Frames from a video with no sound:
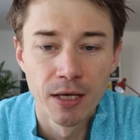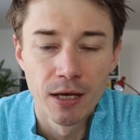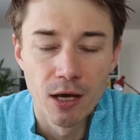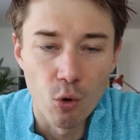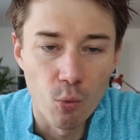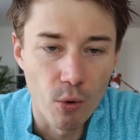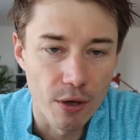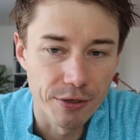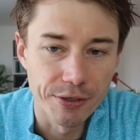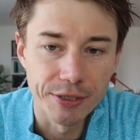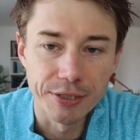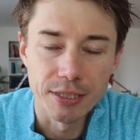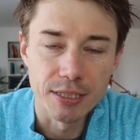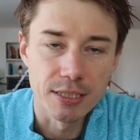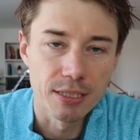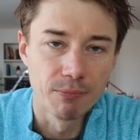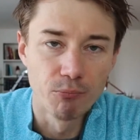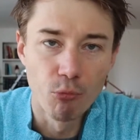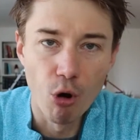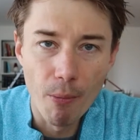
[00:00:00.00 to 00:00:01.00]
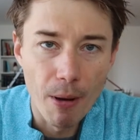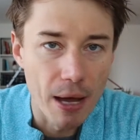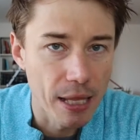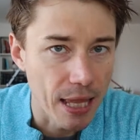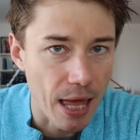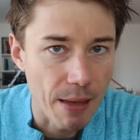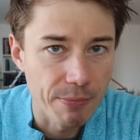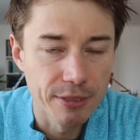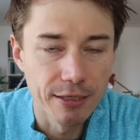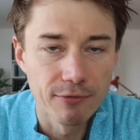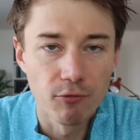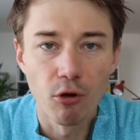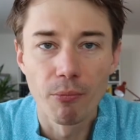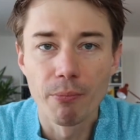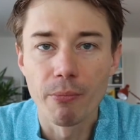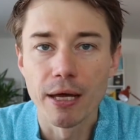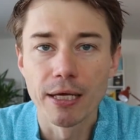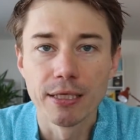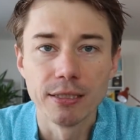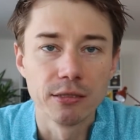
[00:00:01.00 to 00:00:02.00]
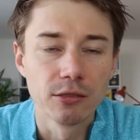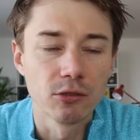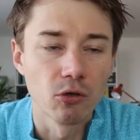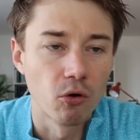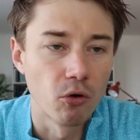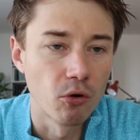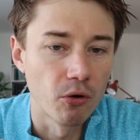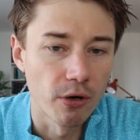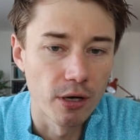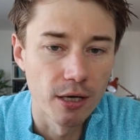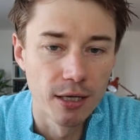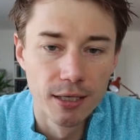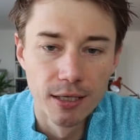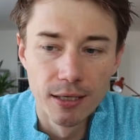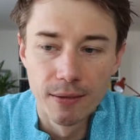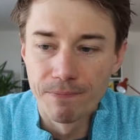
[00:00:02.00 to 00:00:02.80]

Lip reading: whether it is mobile app development or